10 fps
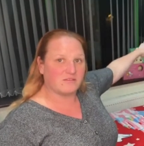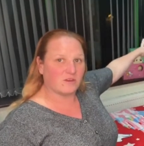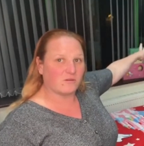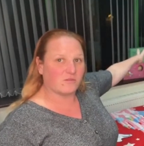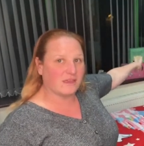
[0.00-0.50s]

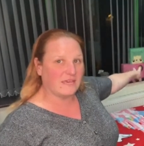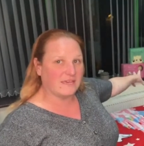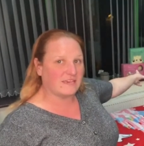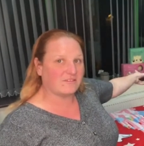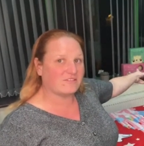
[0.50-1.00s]
of the
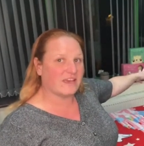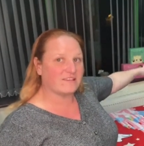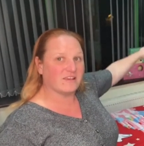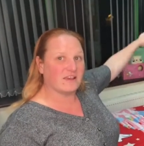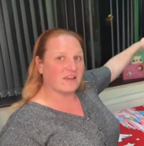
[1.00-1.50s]
gift
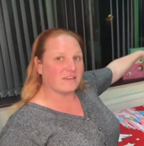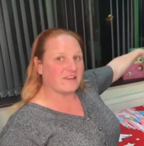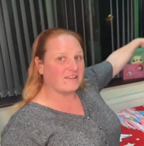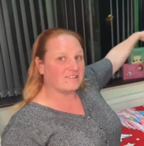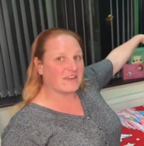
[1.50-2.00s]
sets.
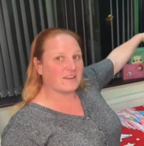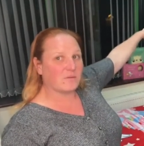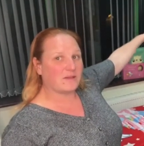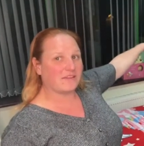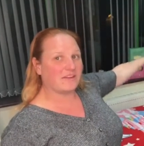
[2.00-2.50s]
They stand
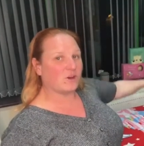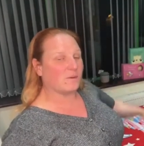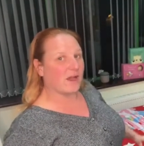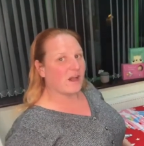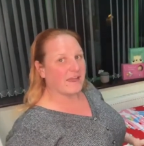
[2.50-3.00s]
up and give a little
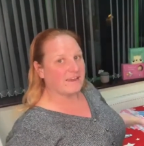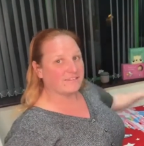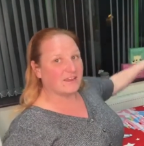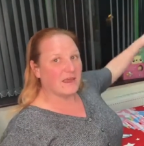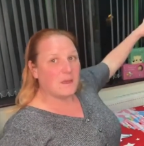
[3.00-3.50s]
bit of height.
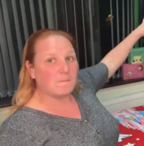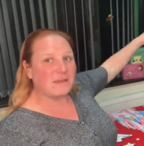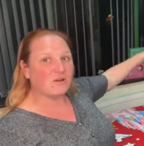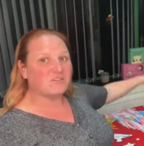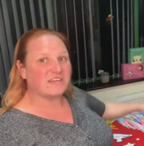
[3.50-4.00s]

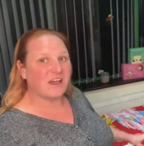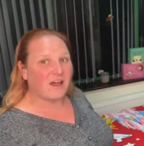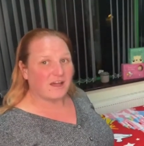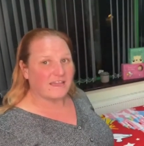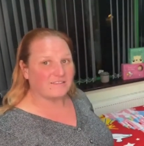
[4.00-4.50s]
Building
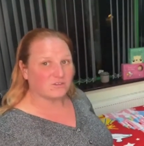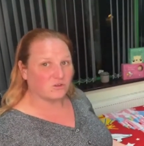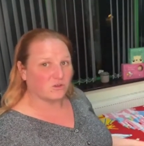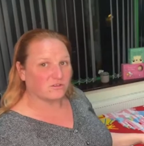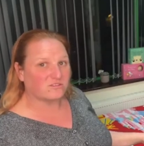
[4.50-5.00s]
height
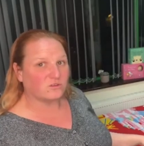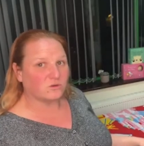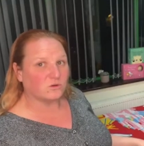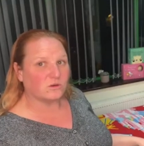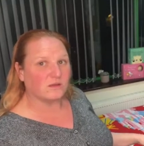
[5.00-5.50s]
on your
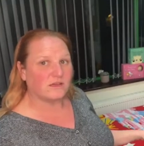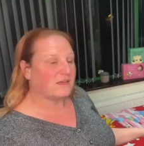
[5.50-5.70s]
stool